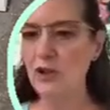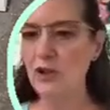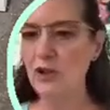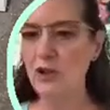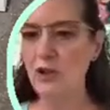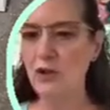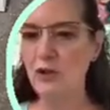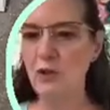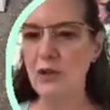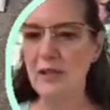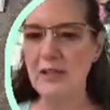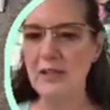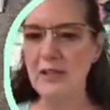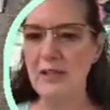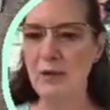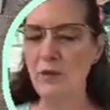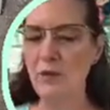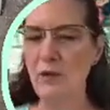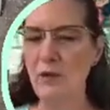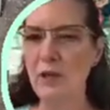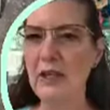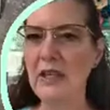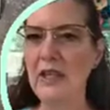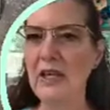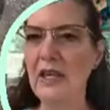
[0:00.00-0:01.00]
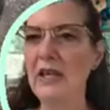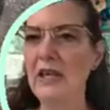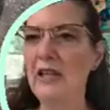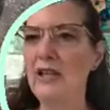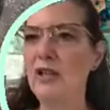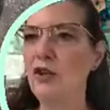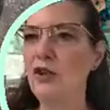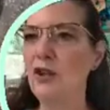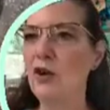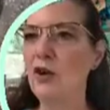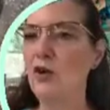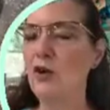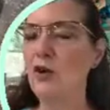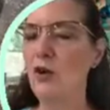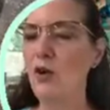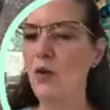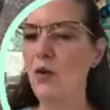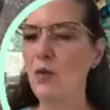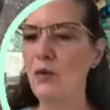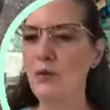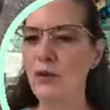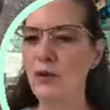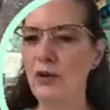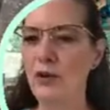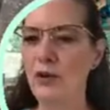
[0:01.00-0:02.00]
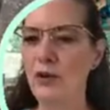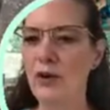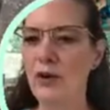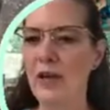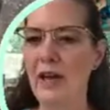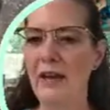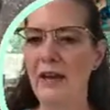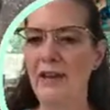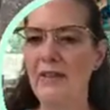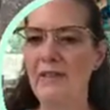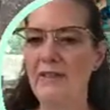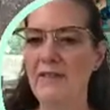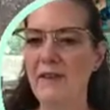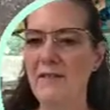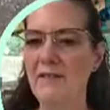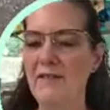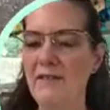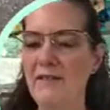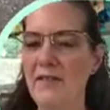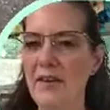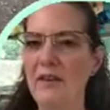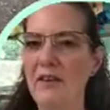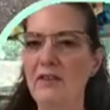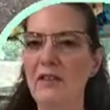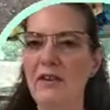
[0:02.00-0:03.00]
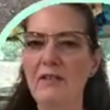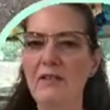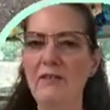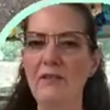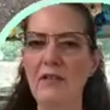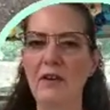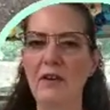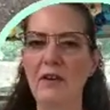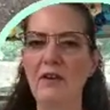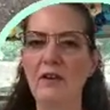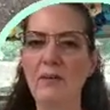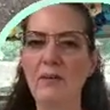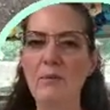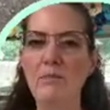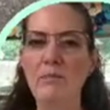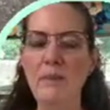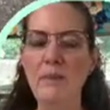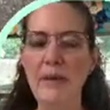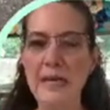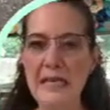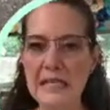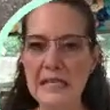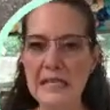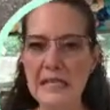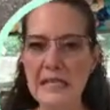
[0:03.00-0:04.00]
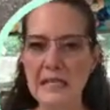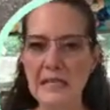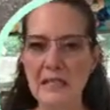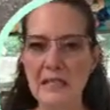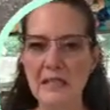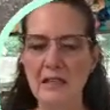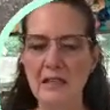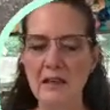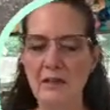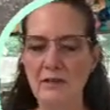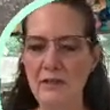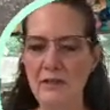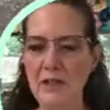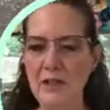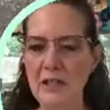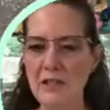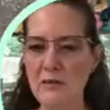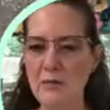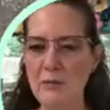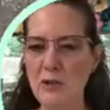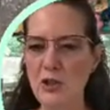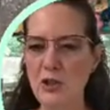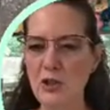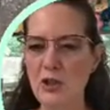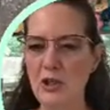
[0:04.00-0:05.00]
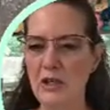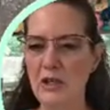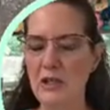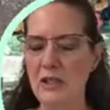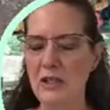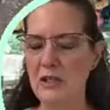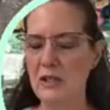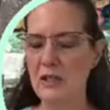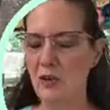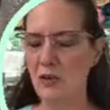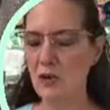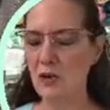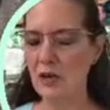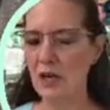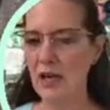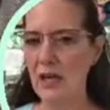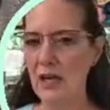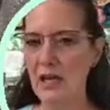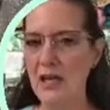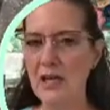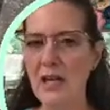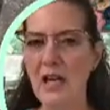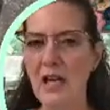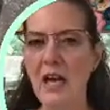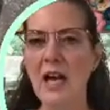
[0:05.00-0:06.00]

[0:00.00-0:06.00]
do is I want to kind of go over the very, very basics of these machines, okay?